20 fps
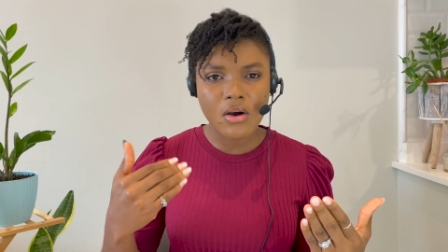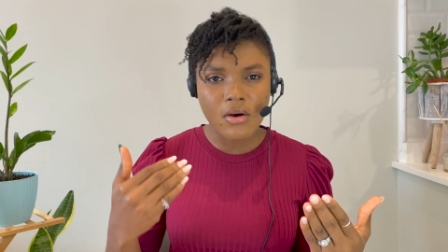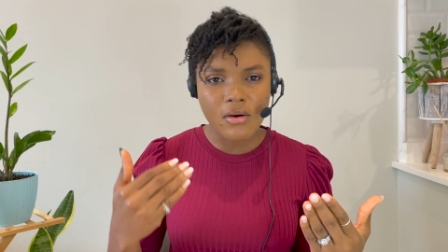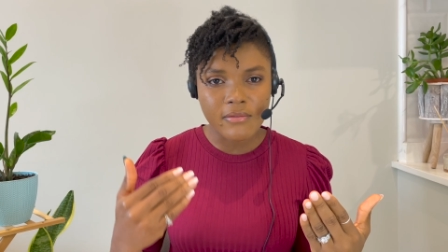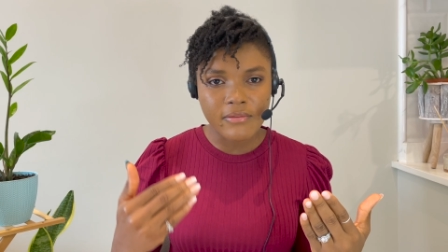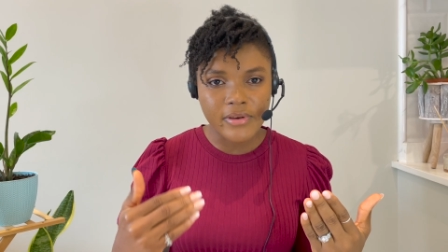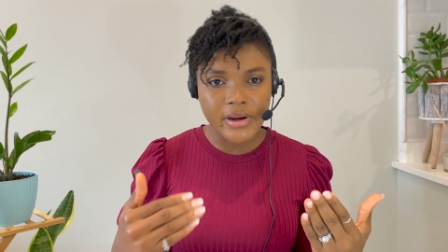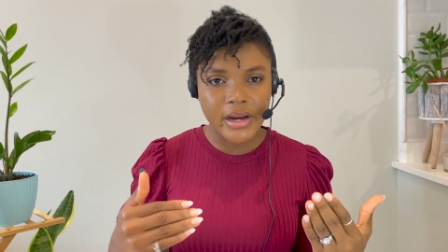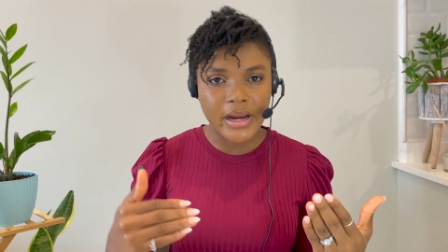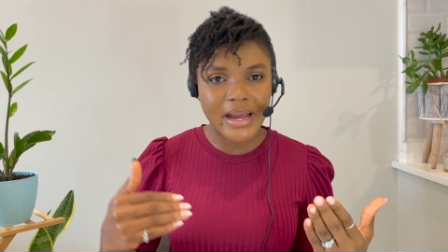
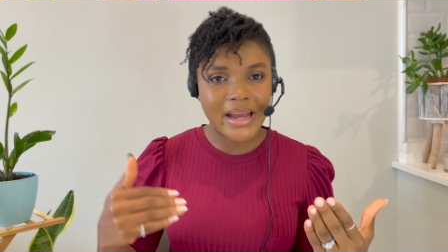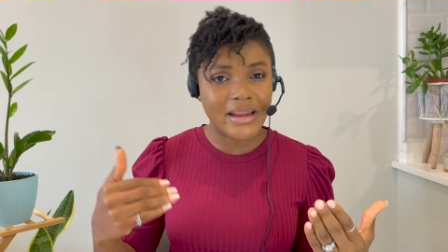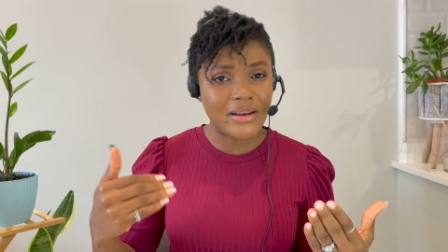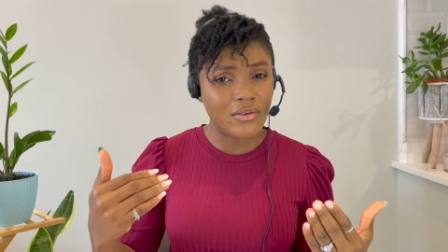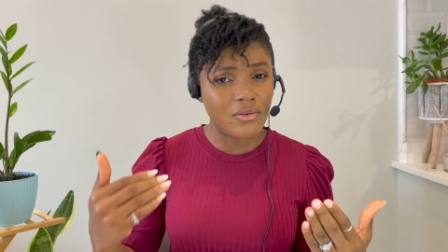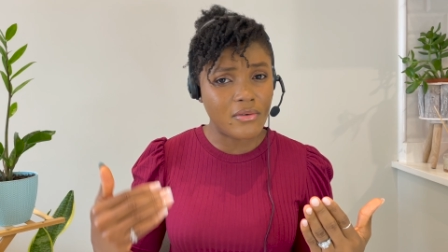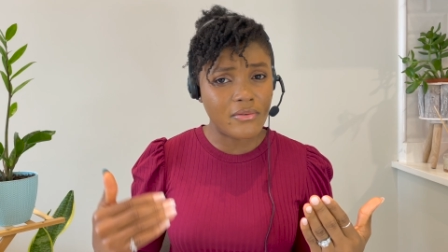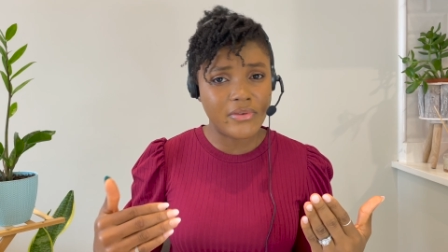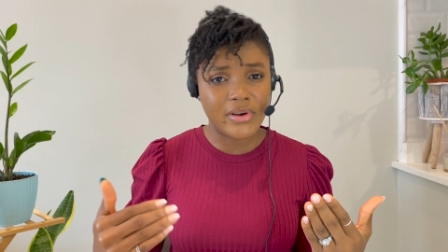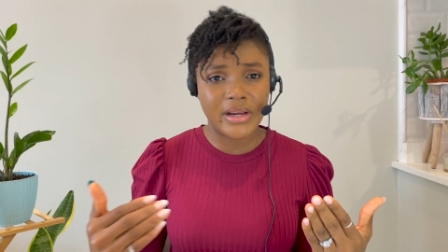over and
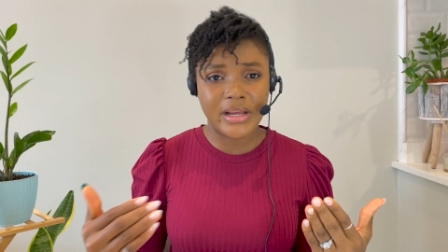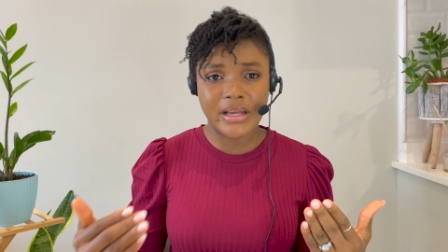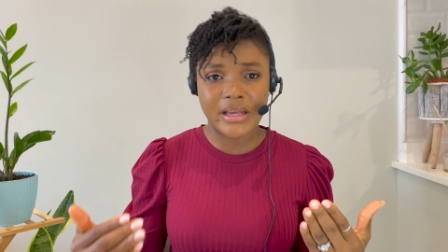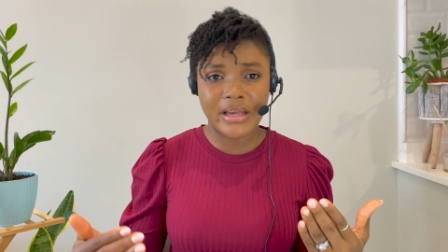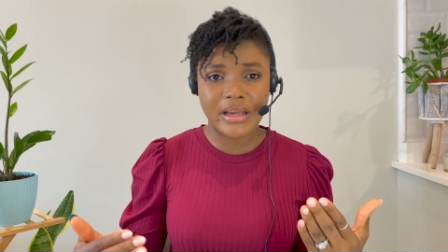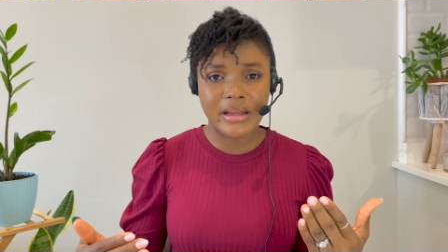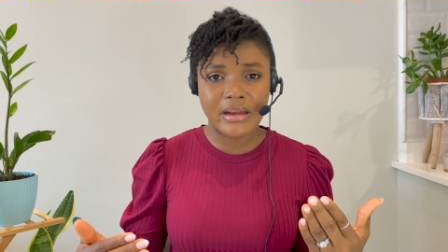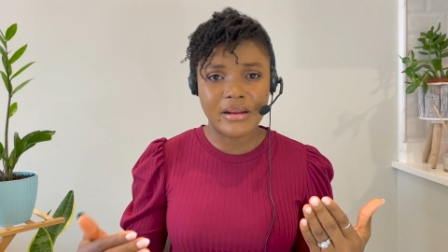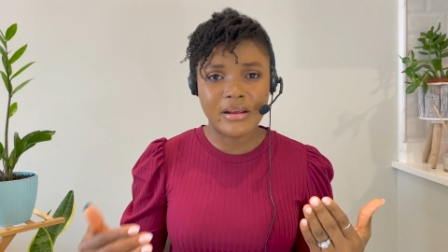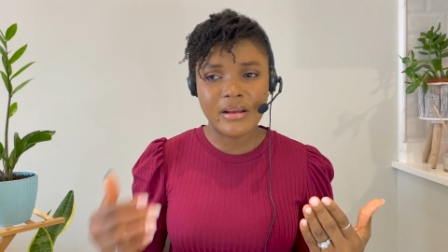over
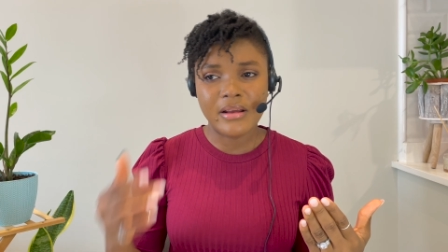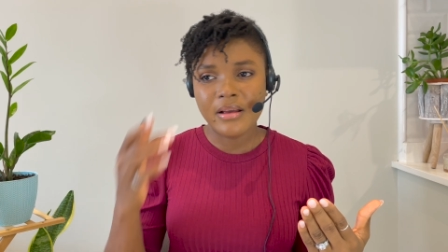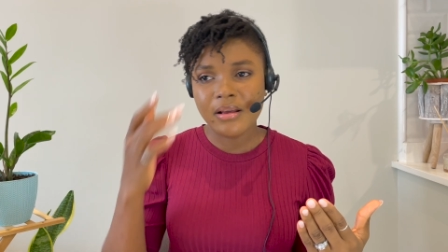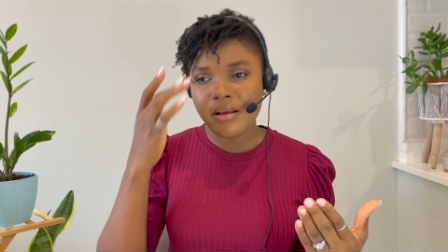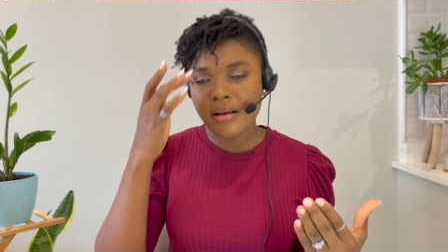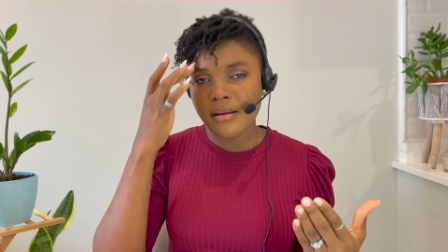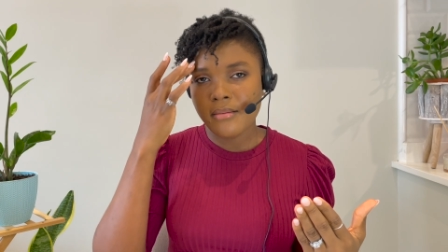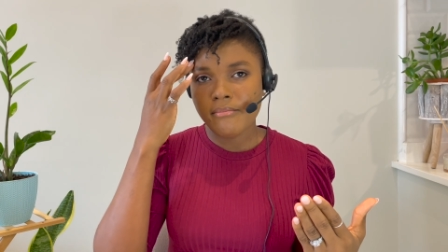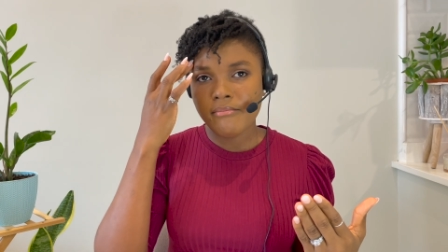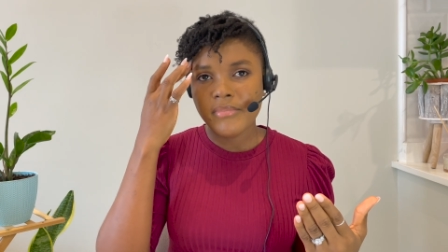again?
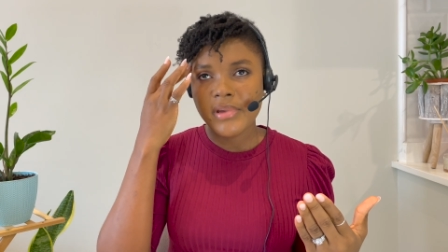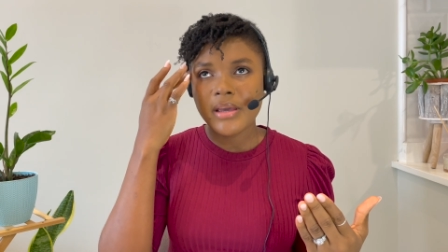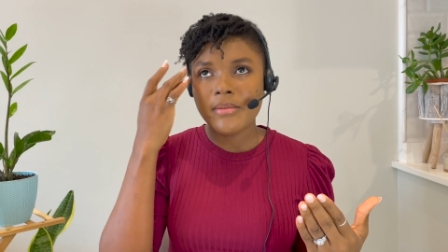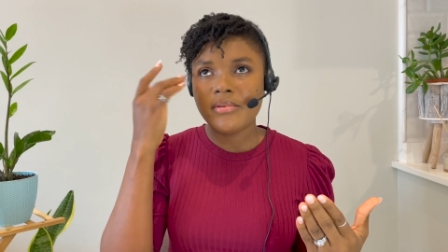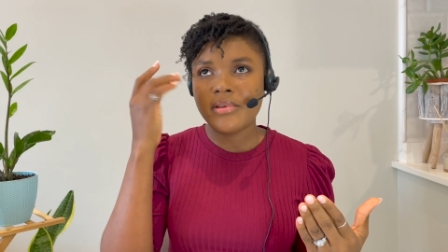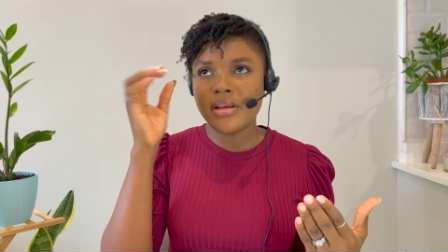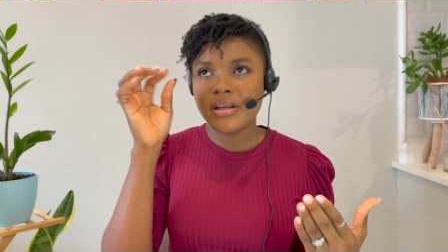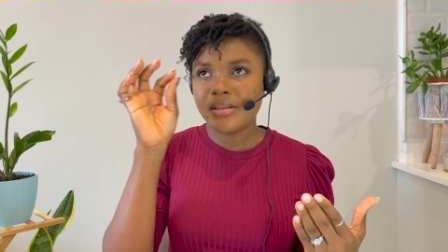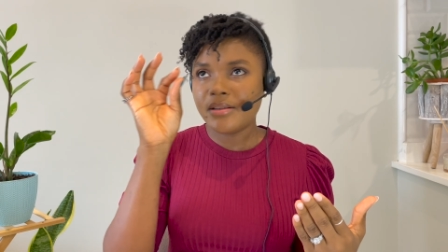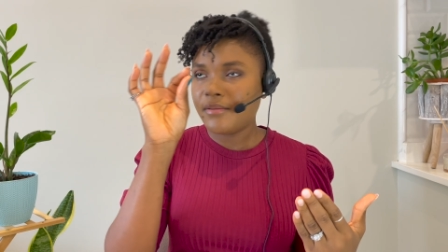Maybe
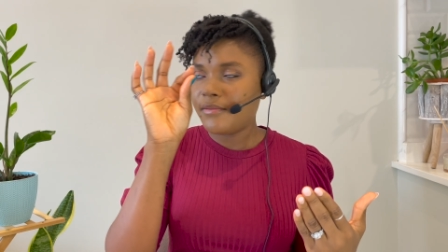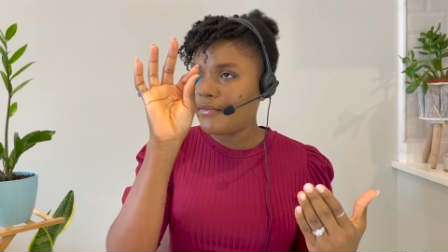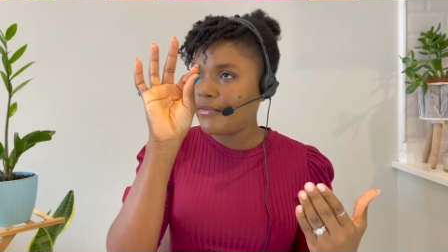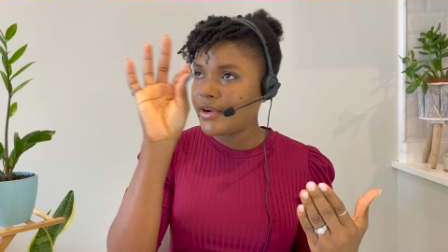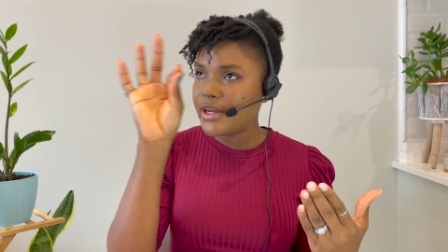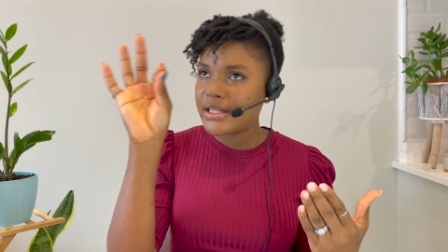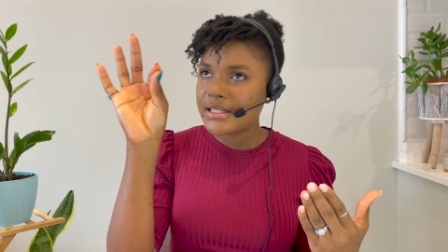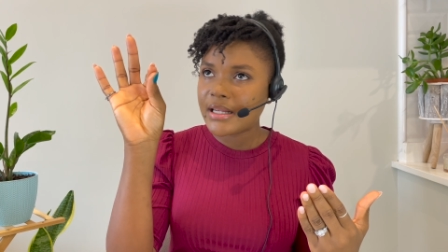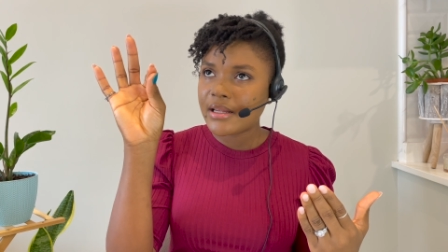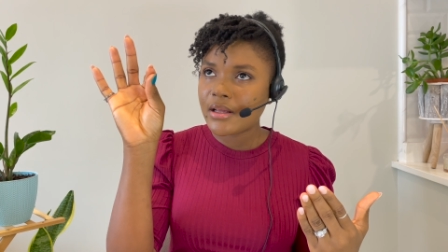there's a
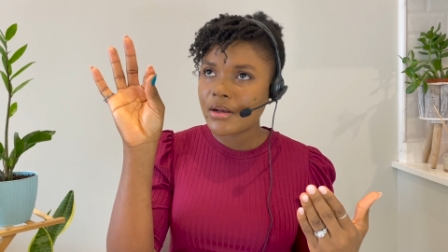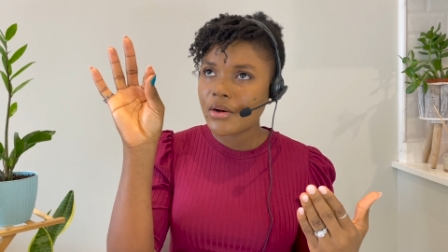phrase in the